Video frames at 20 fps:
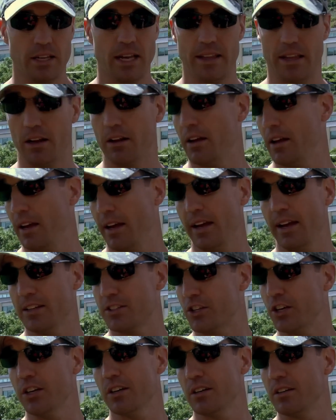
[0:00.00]

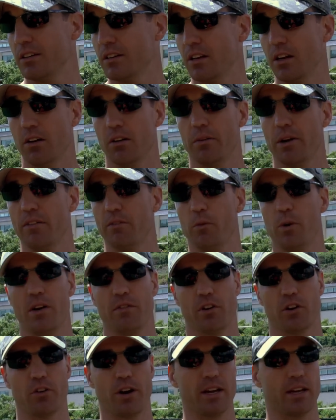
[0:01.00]
It's good. You know, we
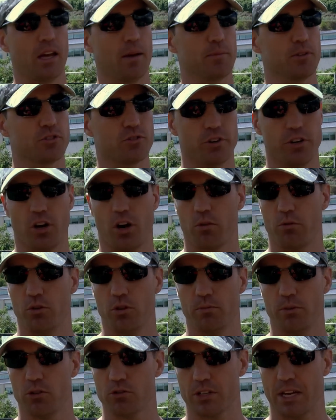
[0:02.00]
have a great chemistry in our
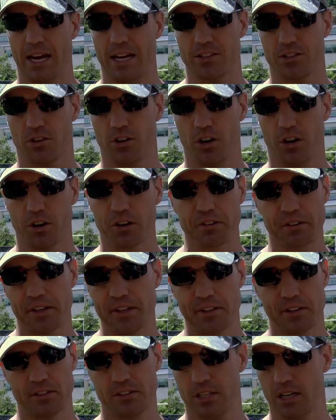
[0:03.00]
room. Those guys are
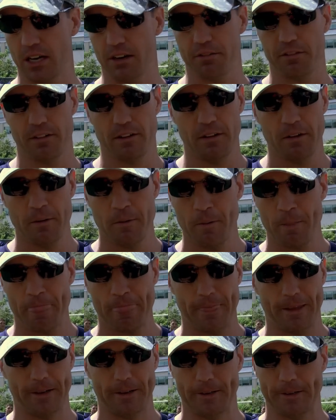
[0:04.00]
hungry and they're tough.
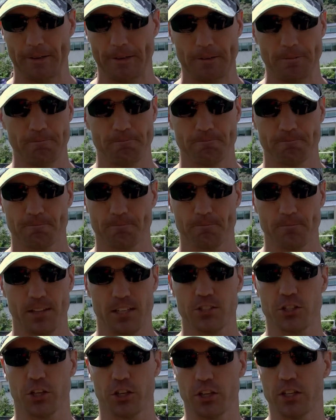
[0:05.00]

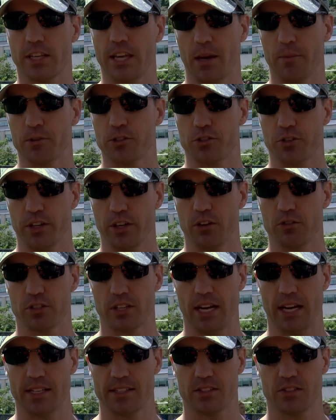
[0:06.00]
It's a good chemistry. Those
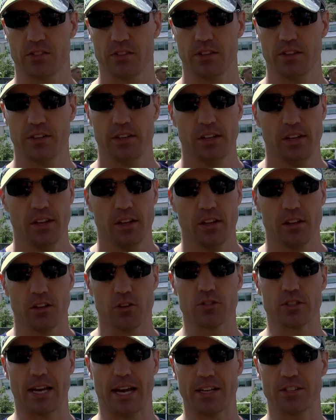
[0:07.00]
guys
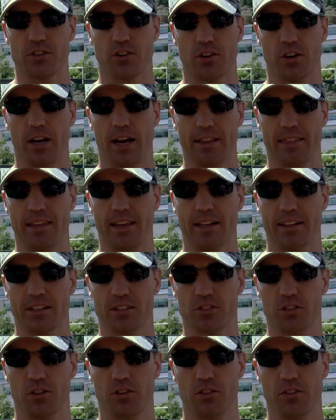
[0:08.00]
are, I think,
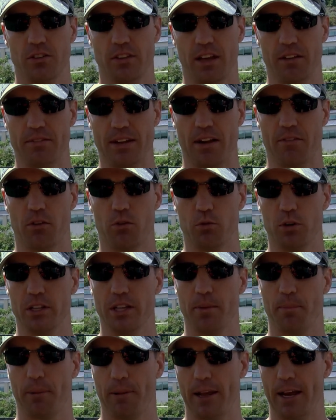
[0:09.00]
they've never
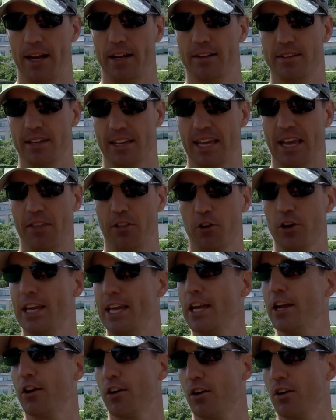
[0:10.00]
really played together
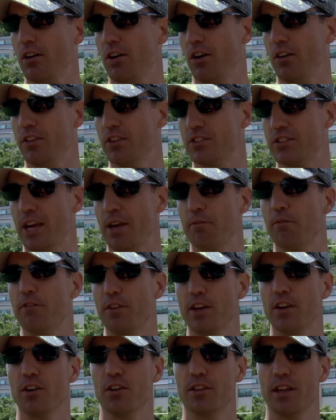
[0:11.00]
here on the same
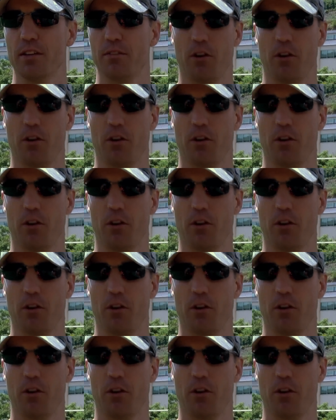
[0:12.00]
field.